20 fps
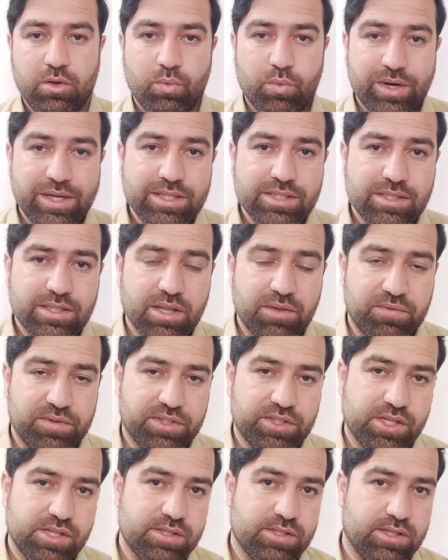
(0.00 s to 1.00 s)
What is
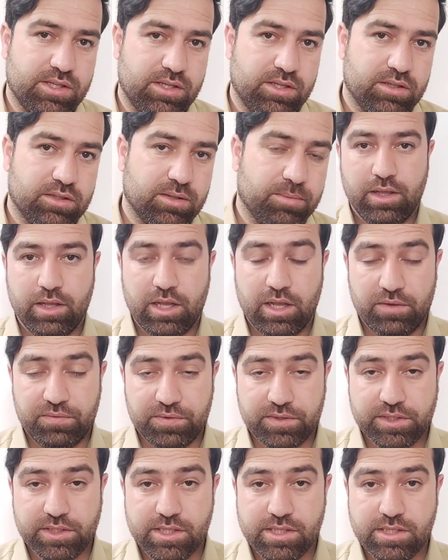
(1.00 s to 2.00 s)
efficiency?
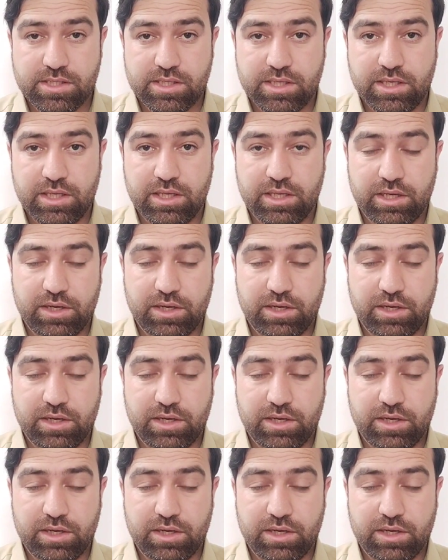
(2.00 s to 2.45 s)
Efficiency